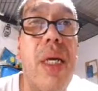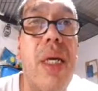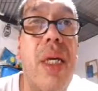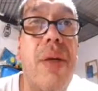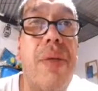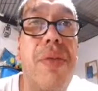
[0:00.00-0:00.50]

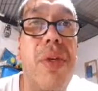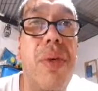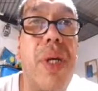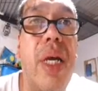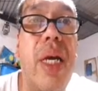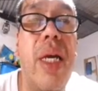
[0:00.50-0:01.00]
If your
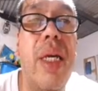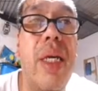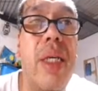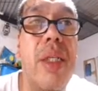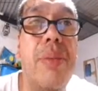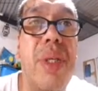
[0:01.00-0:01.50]
a
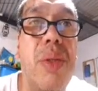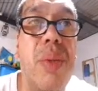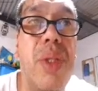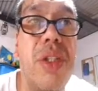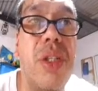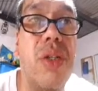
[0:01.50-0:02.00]
is between
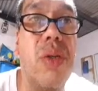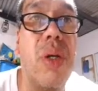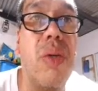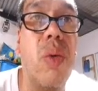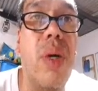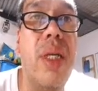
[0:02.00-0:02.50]
0
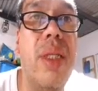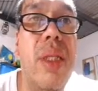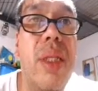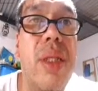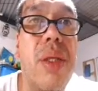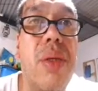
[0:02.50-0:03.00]
and 1,
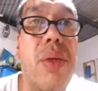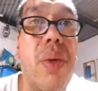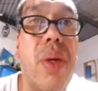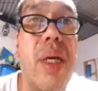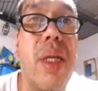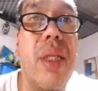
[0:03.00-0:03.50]
you
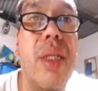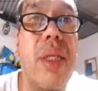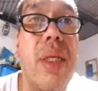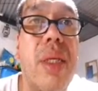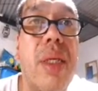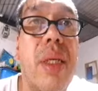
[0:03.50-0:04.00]
get
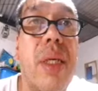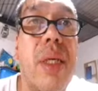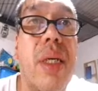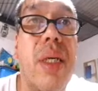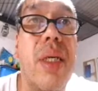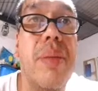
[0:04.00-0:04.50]

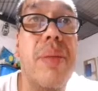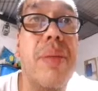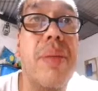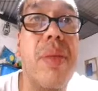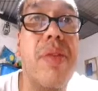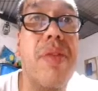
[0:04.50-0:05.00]
a
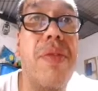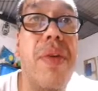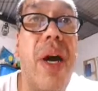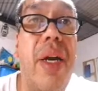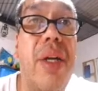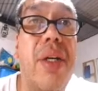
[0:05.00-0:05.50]

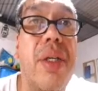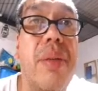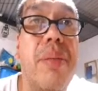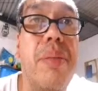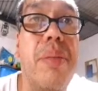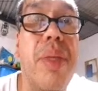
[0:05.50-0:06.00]
fatter
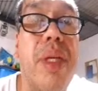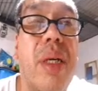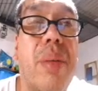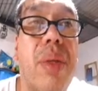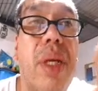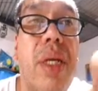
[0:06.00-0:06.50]

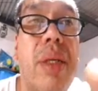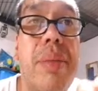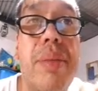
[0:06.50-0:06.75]
parabola